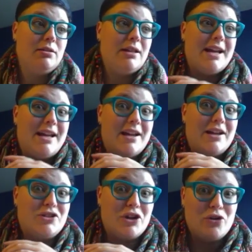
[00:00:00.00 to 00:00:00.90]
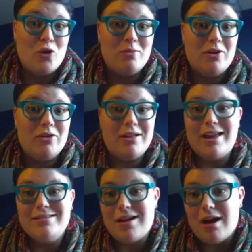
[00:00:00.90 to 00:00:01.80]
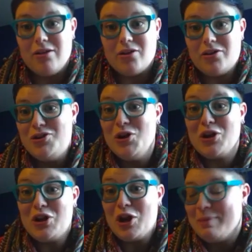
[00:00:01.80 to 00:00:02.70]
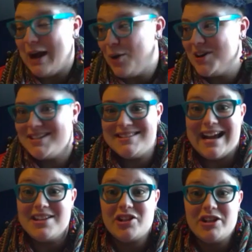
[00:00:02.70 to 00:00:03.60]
like Chernobyl and other nuclear power disasters.